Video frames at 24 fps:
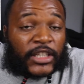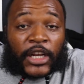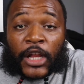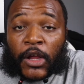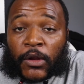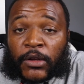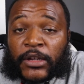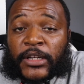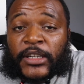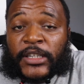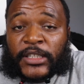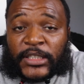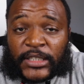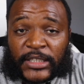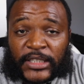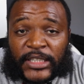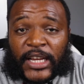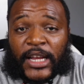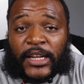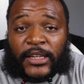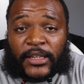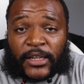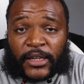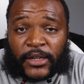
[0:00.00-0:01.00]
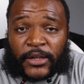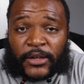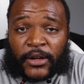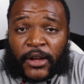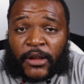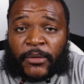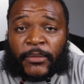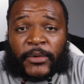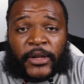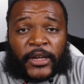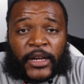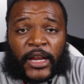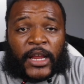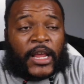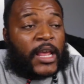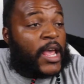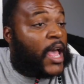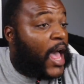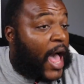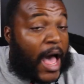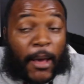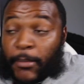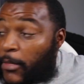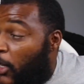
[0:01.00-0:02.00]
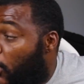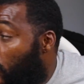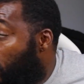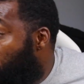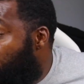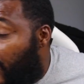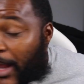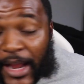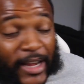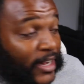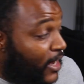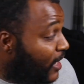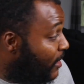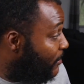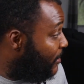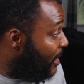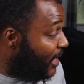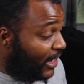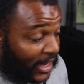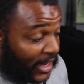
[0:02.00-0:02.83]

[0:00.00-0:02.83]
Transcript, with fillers: the loneliness is out there. You know what I mean? I'm lonely right now in